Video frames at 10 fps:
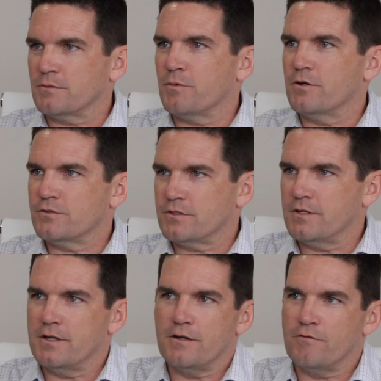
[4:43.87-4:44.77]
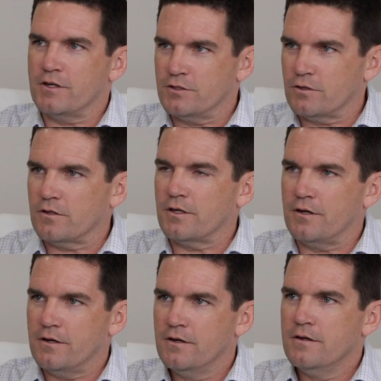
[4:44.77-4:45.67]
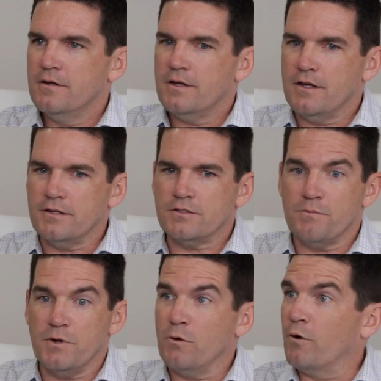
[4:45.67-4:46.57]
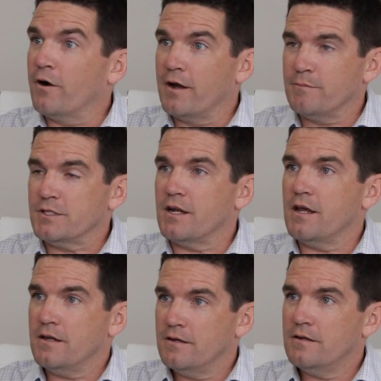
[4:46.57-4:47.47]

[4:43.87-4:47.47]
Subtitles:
a person and individual, and to be where I am today.